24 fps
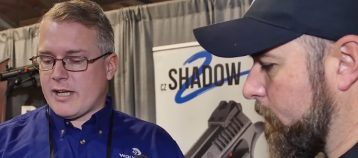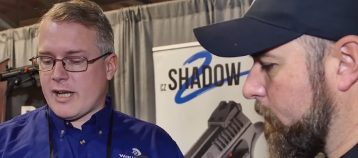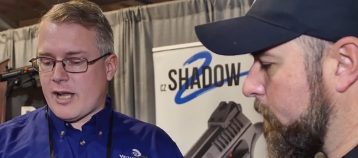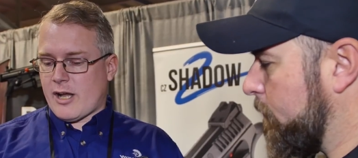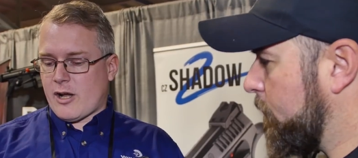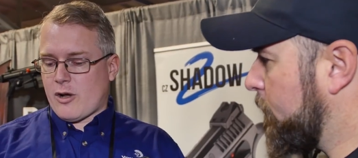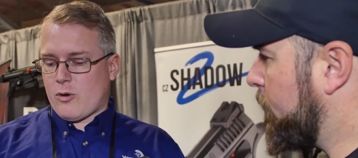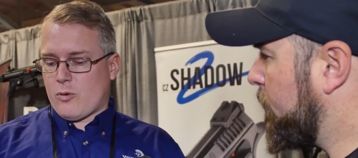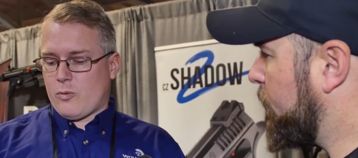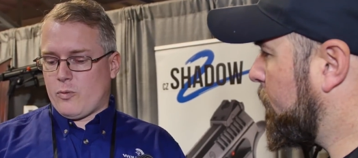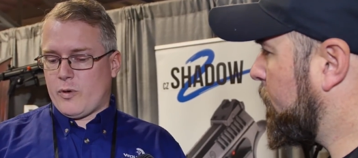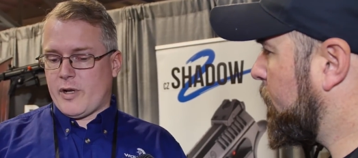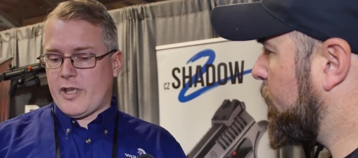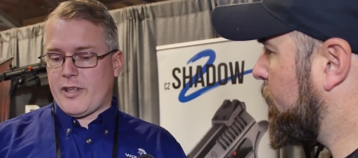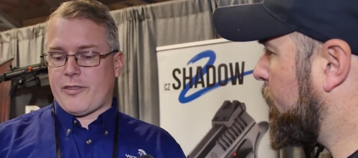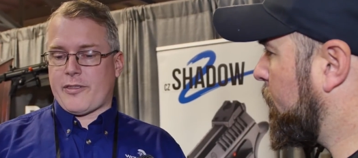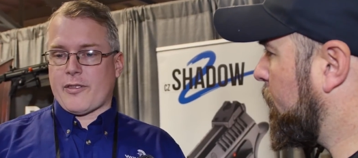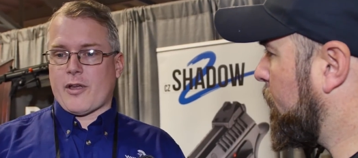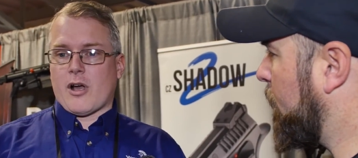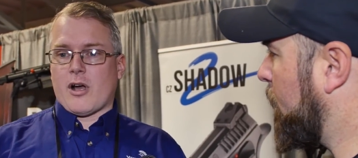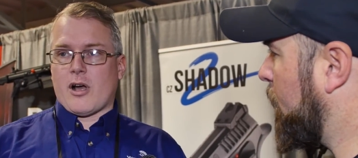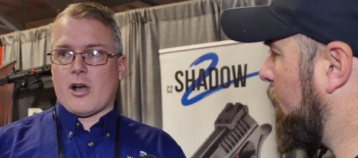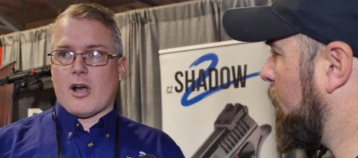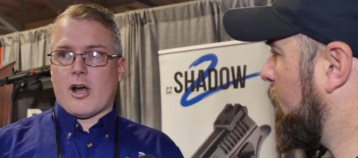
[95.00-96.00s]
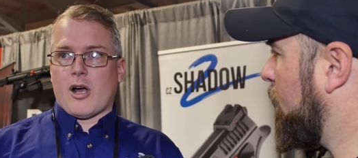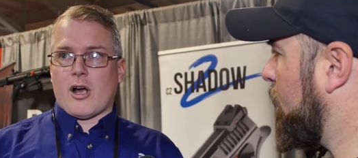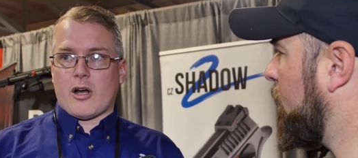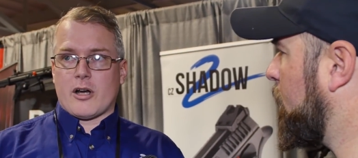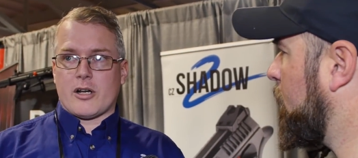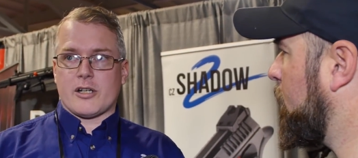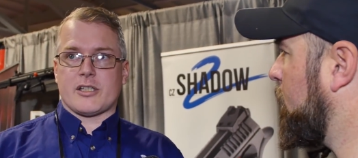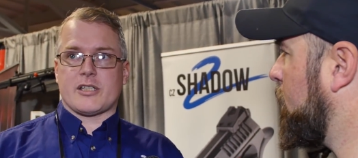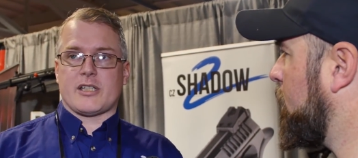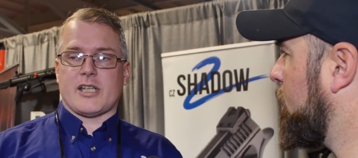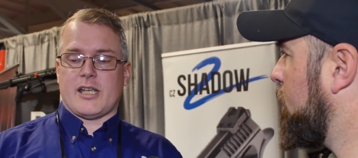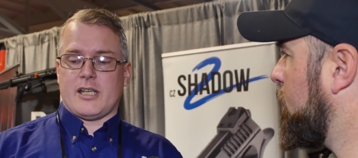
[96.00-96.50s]
Speaker 1: now, with
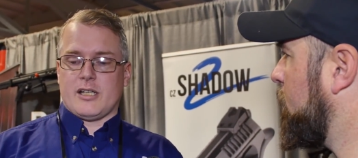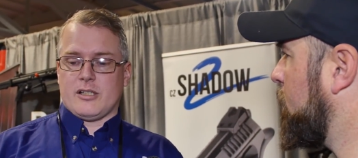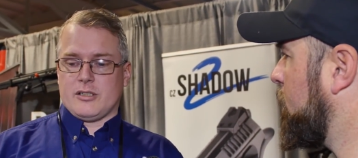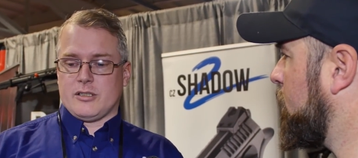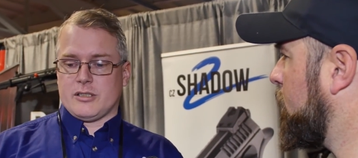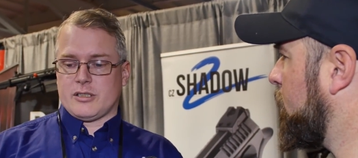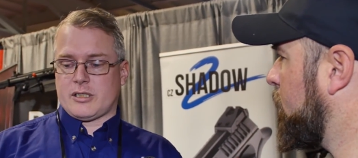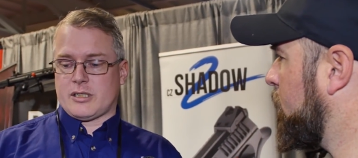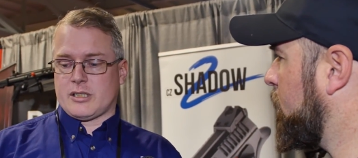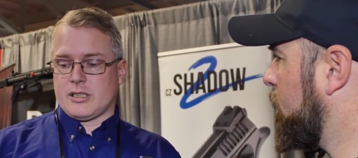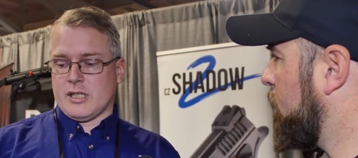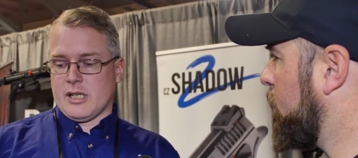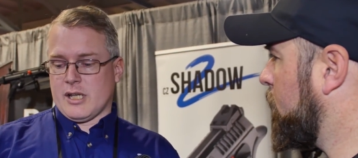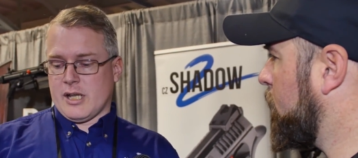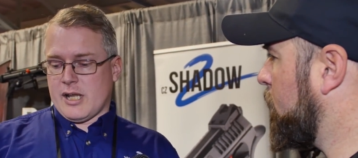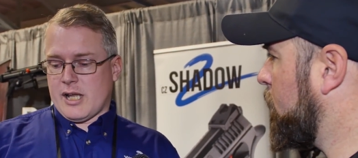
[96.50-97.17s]
our sales